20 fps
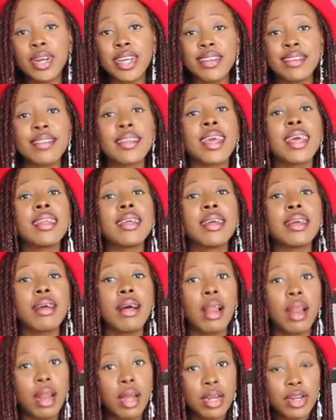It's getting
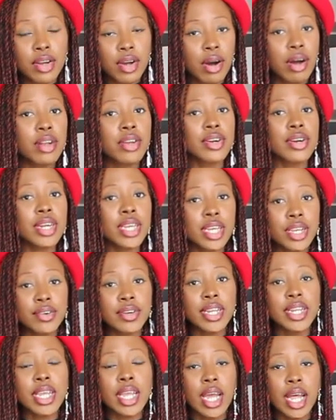a lot colder here
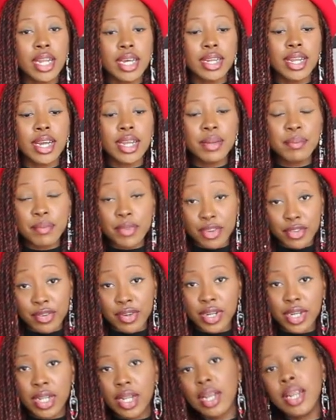in Canada, in
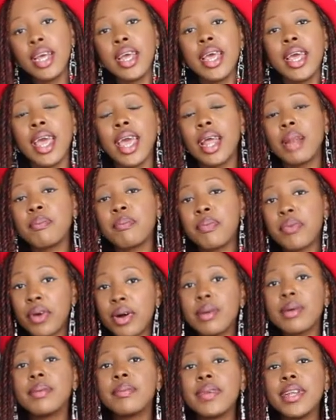Montreal, and
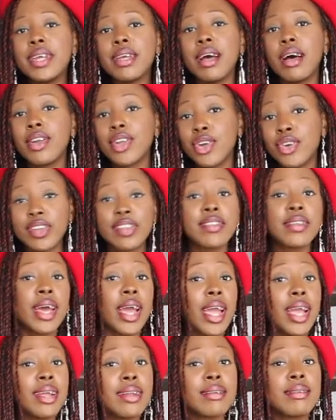probably on your
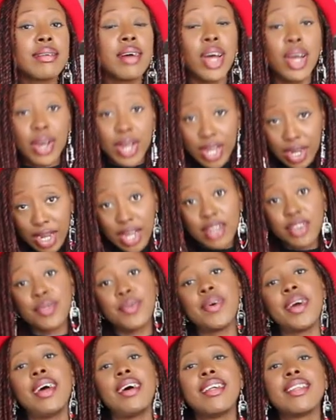side as
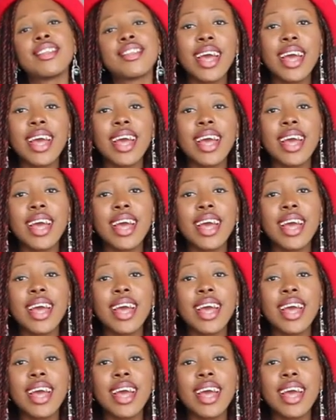well.